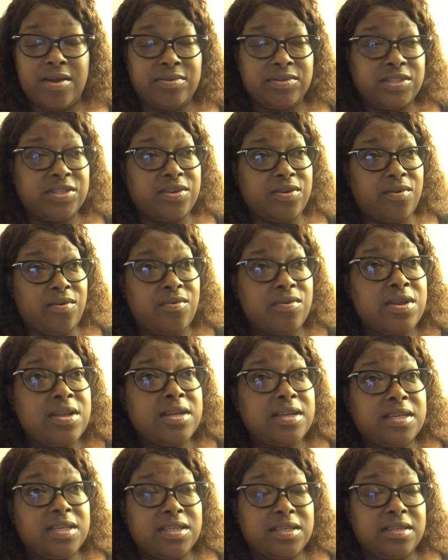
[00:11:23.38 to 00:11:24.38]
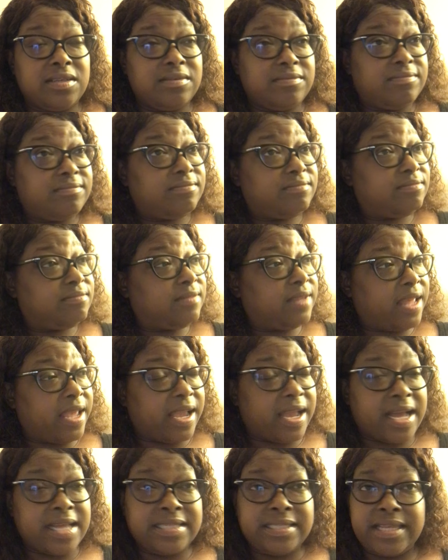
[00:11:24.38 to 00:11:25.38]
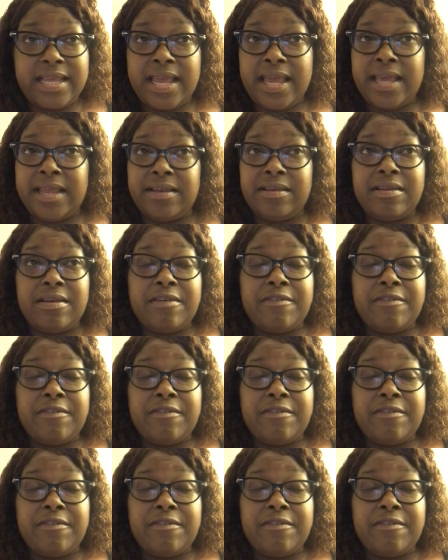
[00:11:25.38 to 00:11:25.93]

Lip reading: So like I said,